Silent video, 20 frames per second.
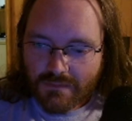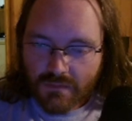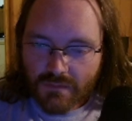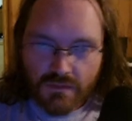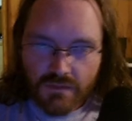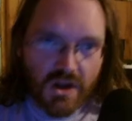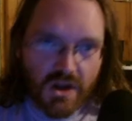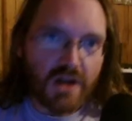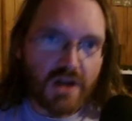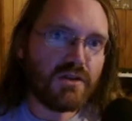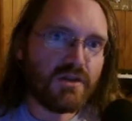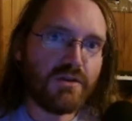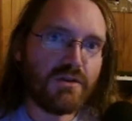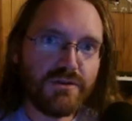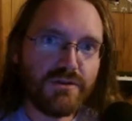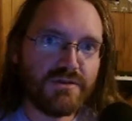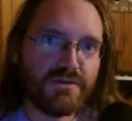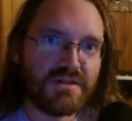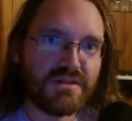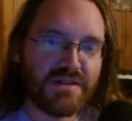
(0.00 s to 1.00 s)
not
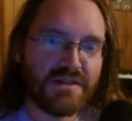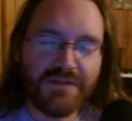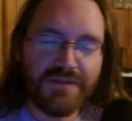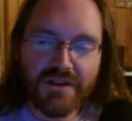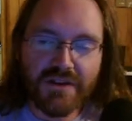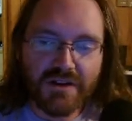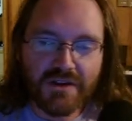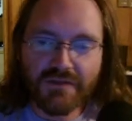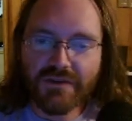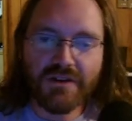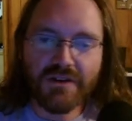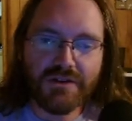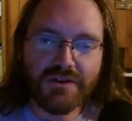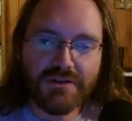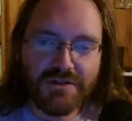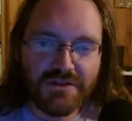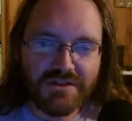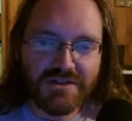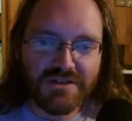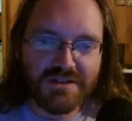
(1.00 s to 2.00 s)
include this. I feel like I've
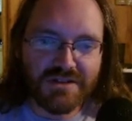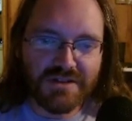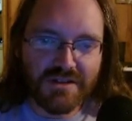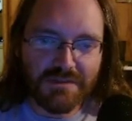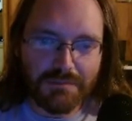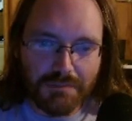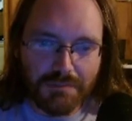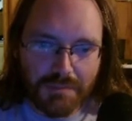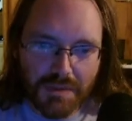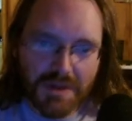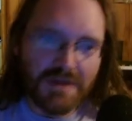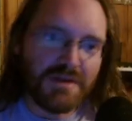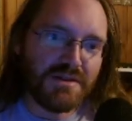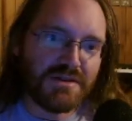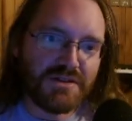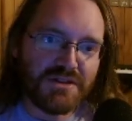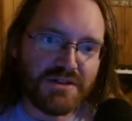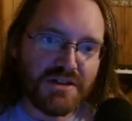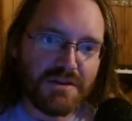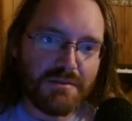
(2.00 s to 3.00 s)
included this a
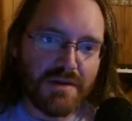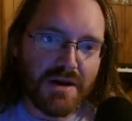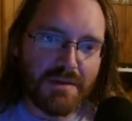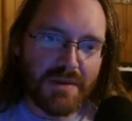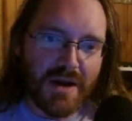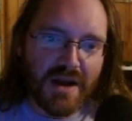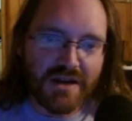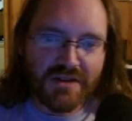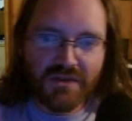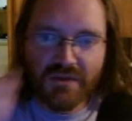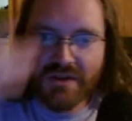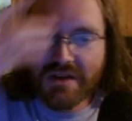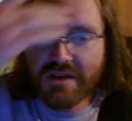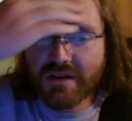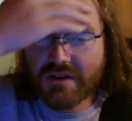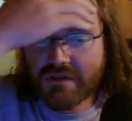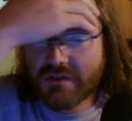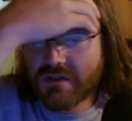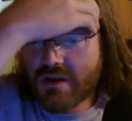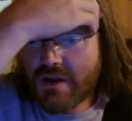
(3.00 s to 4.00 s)
bunch in my past
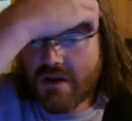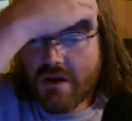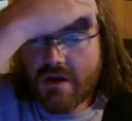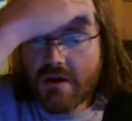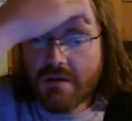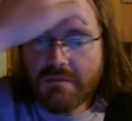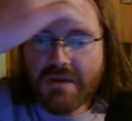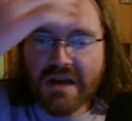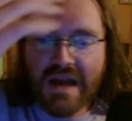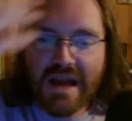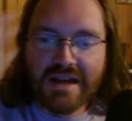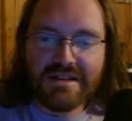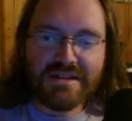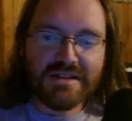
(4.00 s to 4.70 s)
videos, but I